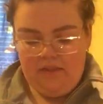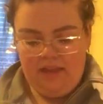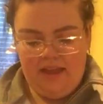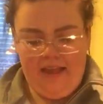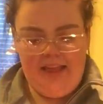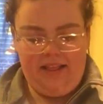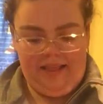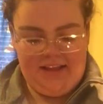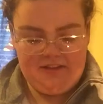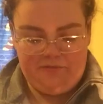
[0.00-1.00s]
They get, like,
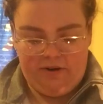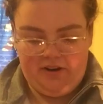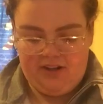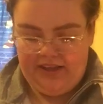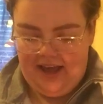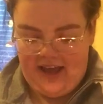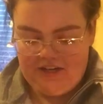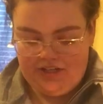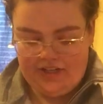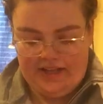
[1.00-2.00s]
less sparkly,
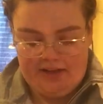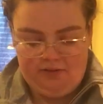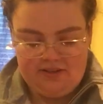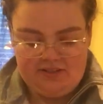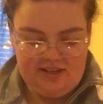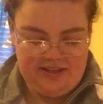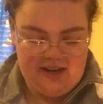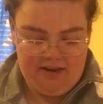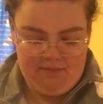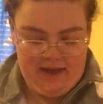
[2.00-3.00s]
actually. Like, one side's
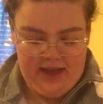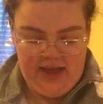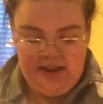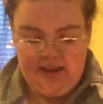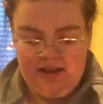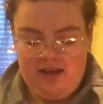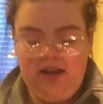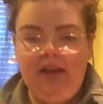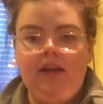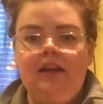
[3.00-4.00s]
kind of matte
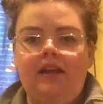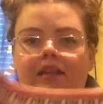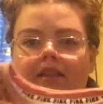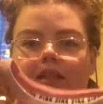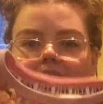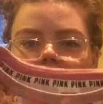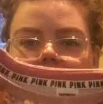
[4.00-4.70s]
than the